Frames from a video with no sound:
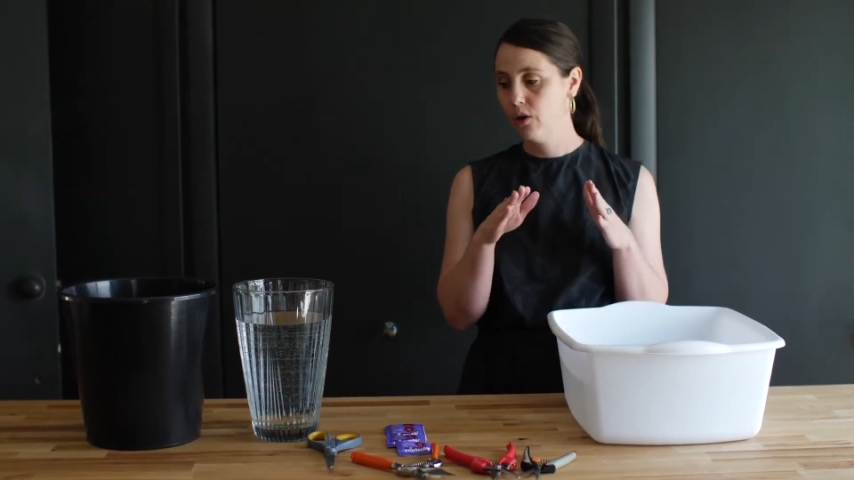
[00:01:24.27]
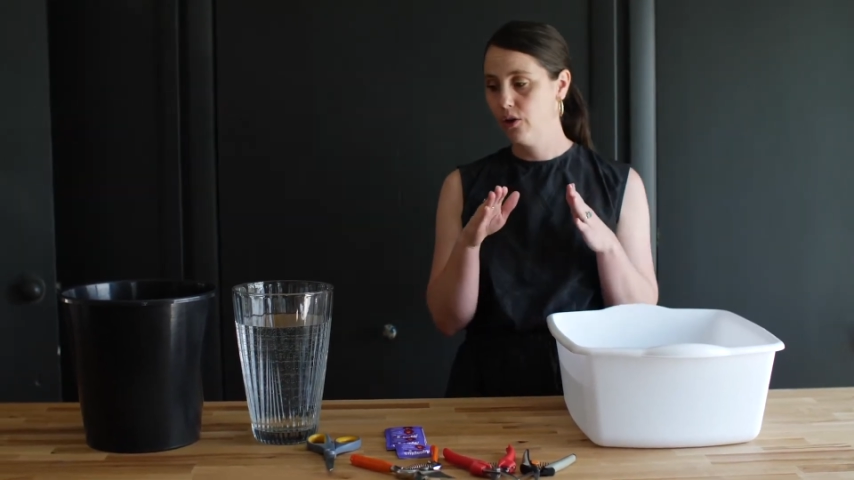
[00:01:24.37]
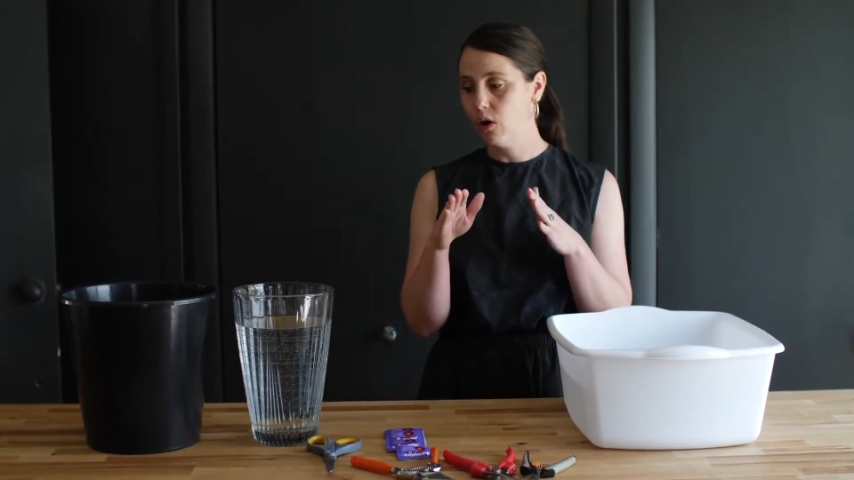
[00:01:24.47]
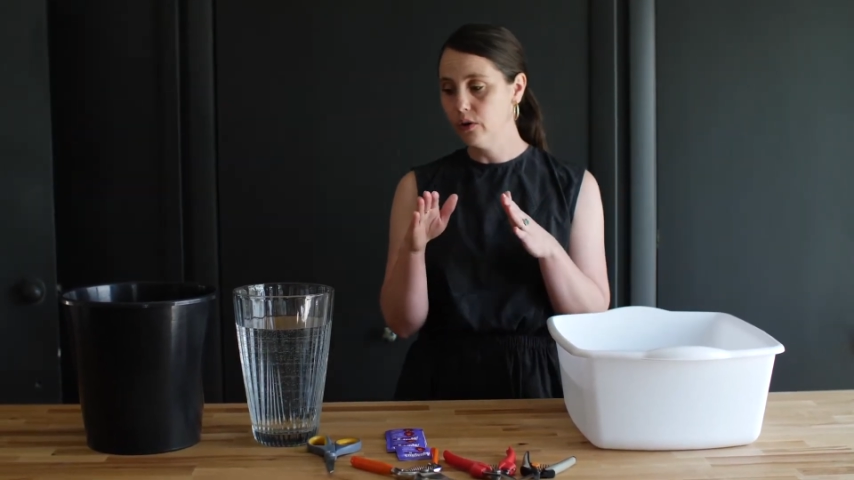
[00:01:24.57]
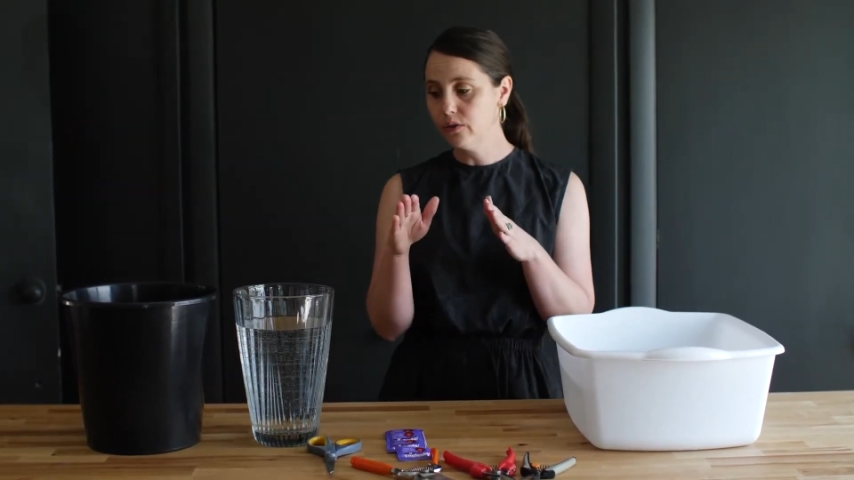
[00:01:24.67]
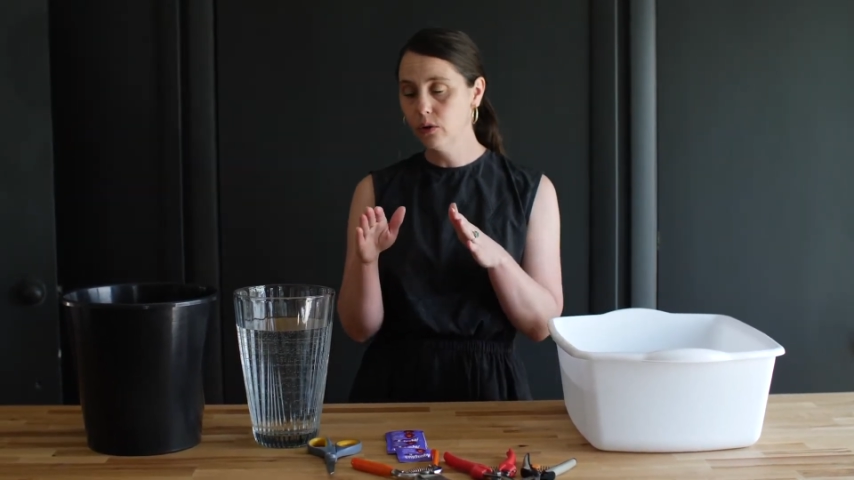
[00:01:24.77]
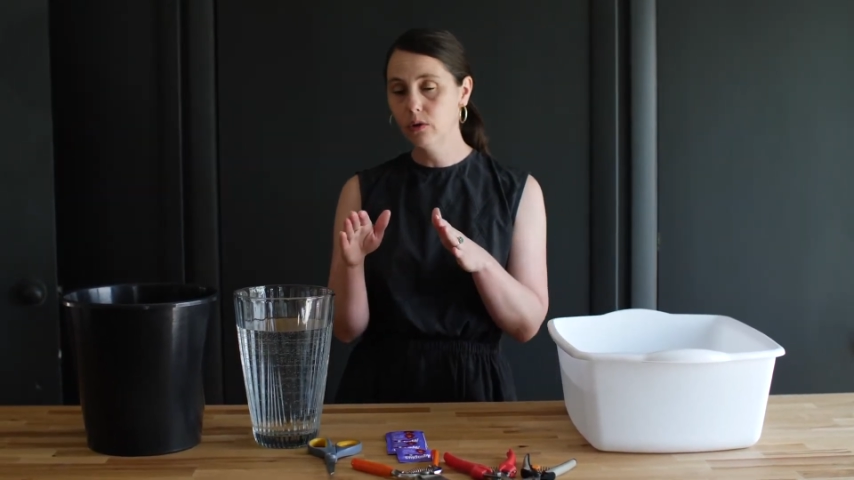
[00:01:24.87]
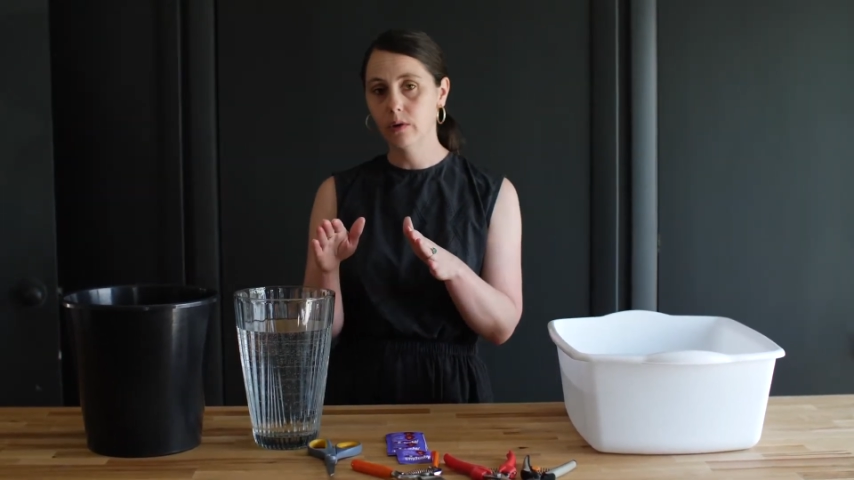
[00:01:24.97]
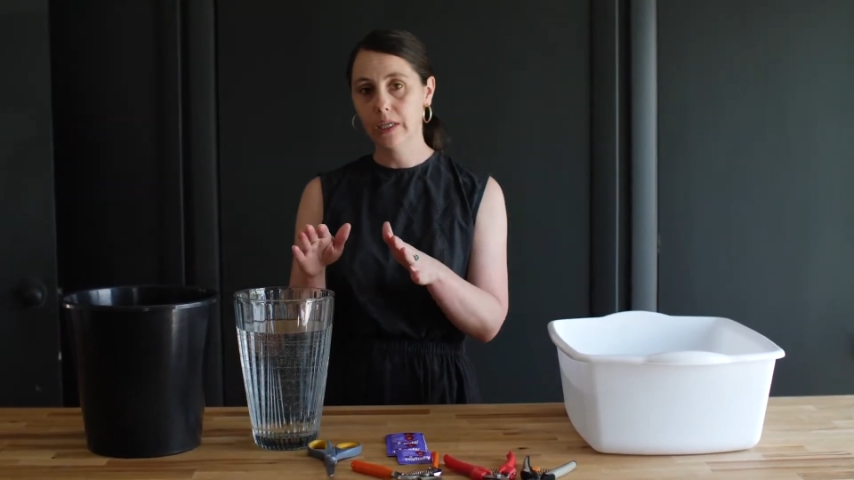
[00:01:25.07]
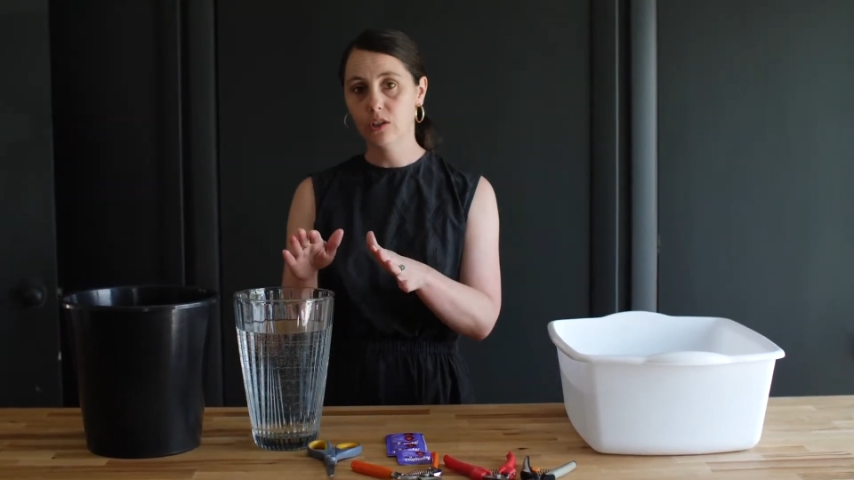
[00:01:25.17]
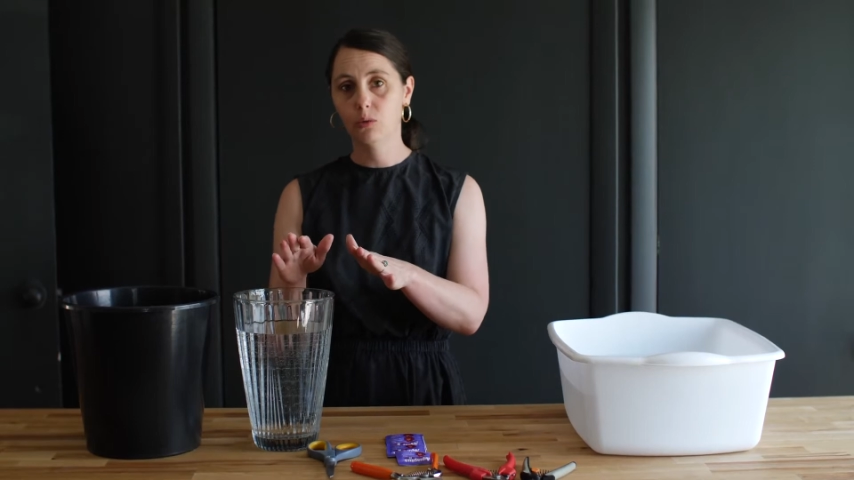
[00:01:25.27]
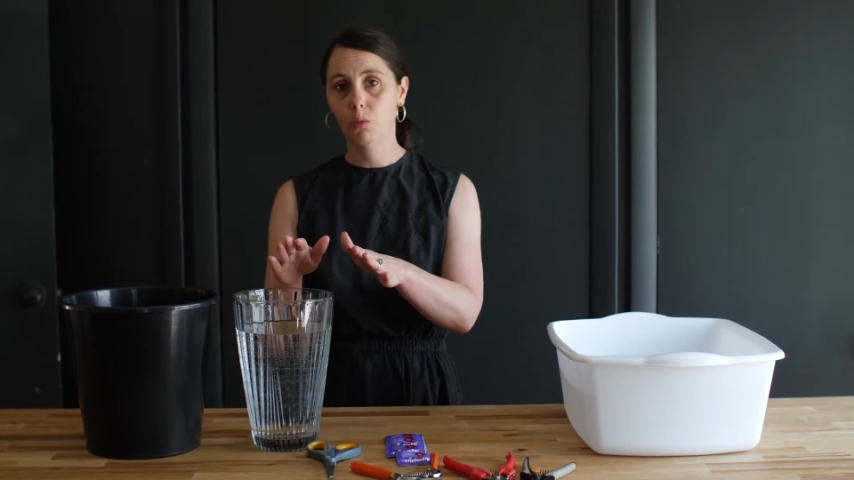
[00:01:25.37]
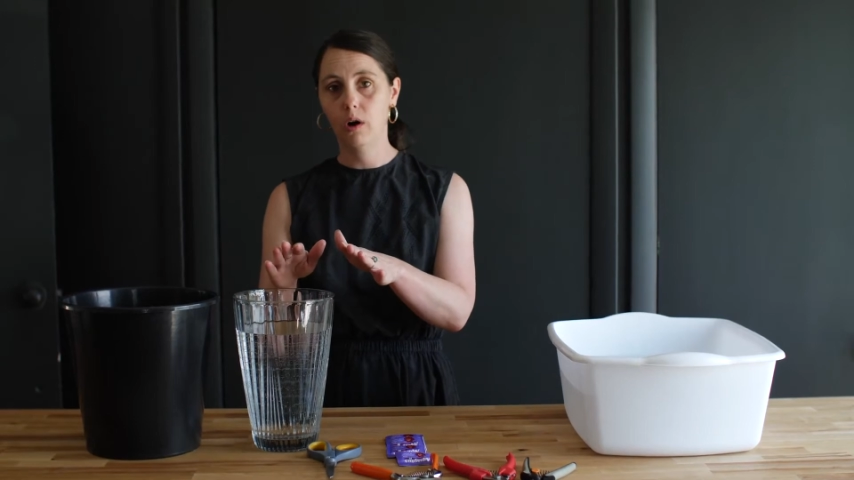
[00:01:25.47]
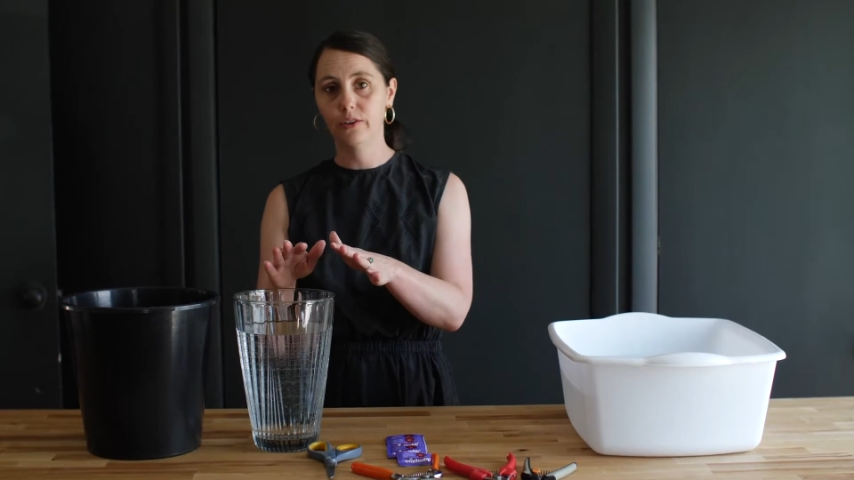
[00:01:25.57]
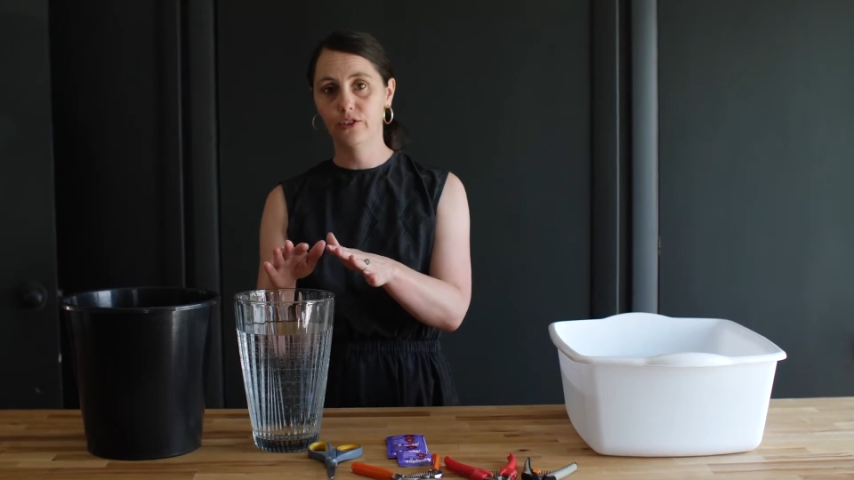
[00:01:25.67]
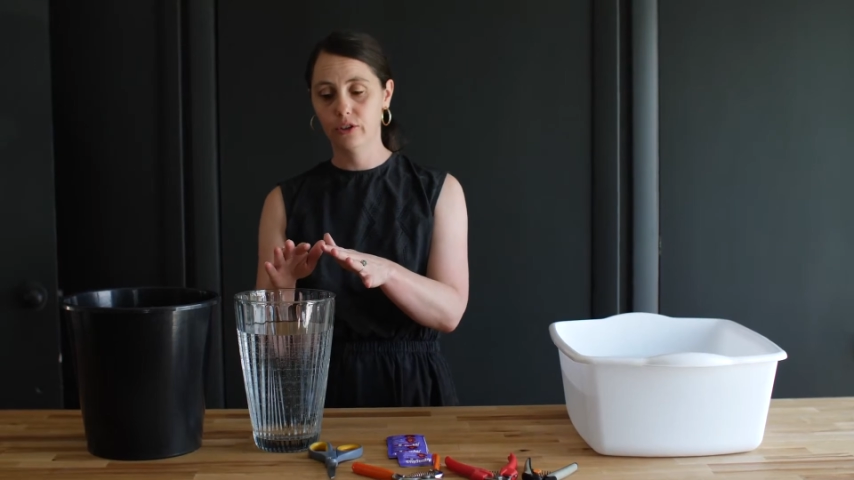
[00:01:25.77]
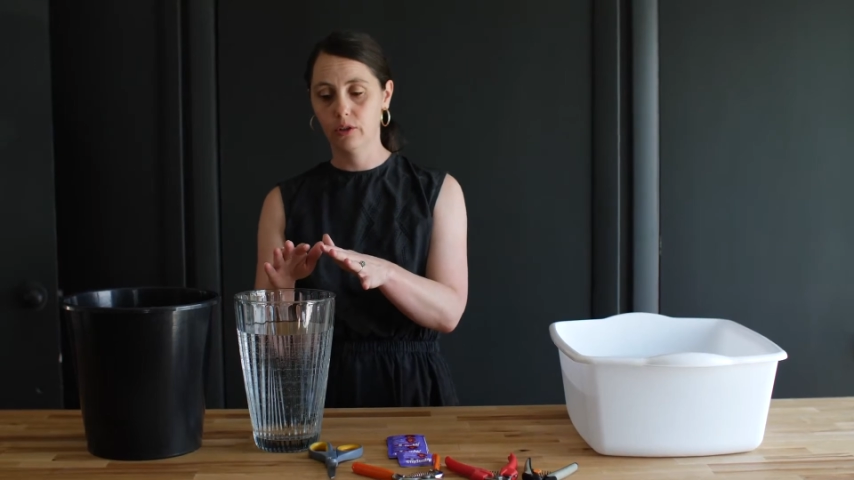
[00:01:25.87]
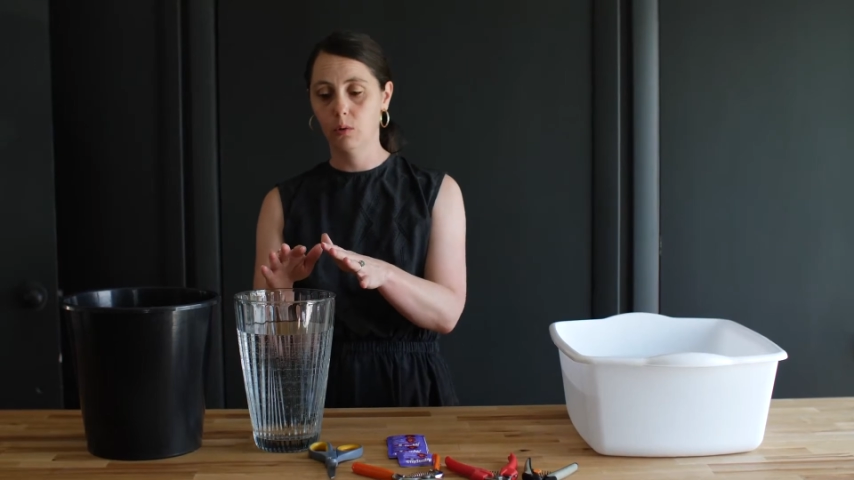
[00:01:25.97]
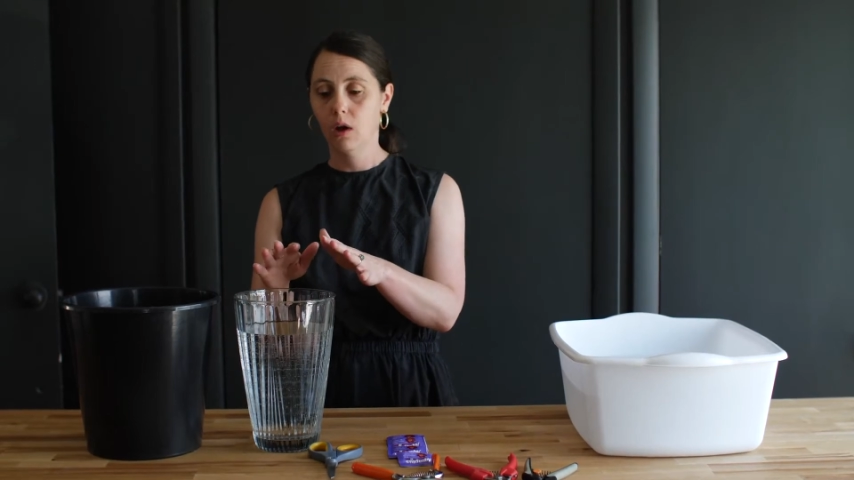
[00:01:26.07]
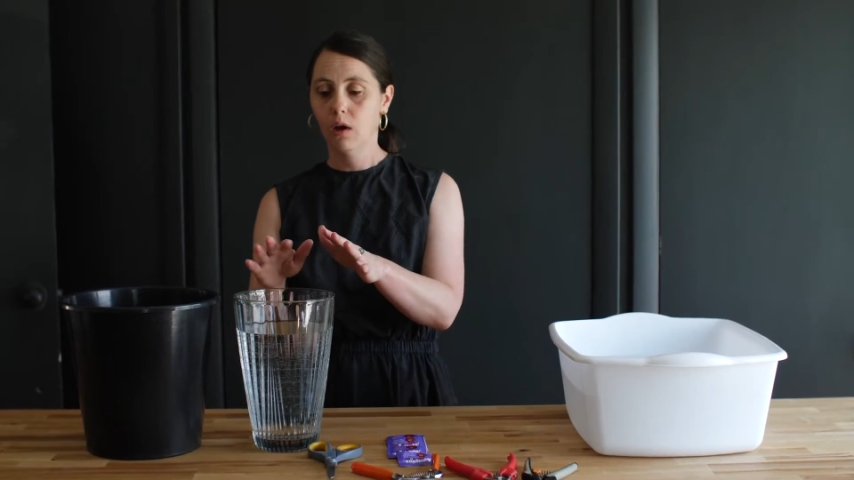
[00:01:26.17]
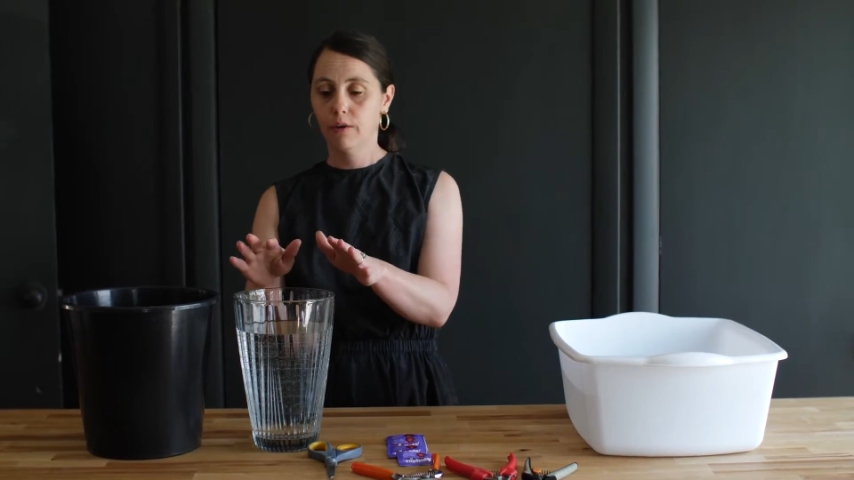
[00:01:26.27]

You're also going to want to